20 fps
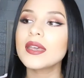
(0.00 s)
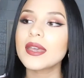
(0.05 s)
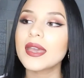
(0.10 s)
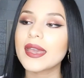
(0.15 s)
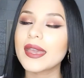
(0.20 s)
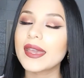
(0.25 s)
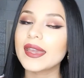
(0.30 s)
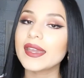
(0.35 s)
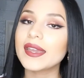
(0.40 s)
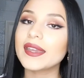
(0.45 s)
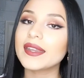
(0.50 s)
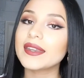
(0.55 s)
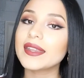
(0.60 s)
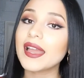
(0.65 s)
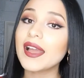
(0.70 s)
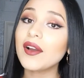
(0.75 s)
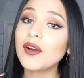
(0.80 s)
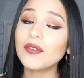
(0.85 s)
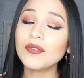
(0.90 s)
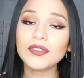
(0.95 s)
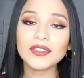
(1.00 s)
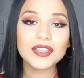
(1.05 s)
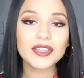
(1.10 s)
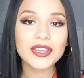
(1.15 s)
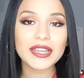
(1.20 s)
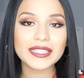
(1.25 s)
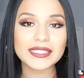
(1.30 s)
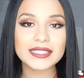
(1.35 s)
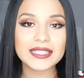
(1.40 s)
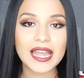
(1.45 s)
And yeah, hopefully you
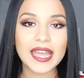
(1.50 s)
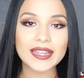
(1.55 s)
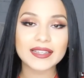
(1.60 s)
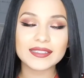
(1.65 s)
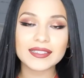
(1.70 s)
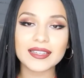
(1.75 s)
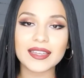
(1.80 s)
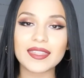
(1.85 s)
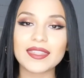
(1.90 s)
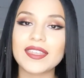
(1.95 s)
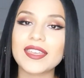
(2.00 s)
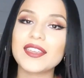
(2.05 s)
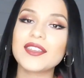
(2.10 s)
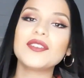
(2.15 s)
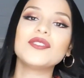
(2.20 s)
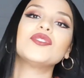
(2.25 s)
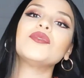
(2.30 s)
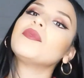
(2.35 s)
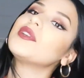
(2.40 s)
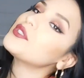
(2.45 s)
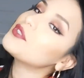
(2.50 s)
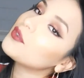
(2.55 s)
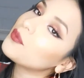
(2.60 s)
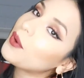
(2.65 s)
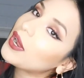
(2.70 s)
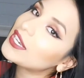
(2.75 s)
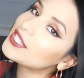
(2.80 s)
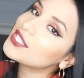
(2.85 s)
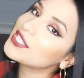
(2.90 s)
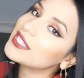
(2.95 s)
guys liked it. Thank you so much for
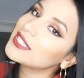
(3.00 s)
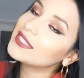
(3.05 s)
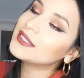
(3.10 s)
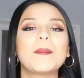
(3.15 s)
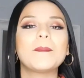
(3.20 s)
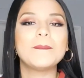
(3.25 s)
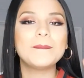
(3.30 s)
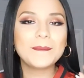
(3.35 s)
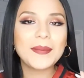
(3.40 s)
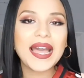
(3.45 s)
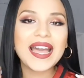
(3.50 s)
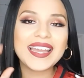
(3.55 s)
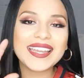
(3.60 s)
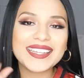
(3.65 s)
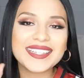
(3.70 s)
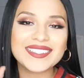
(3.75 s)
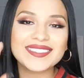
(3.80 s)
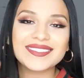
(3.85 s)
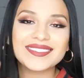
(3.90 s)
watching. Bye!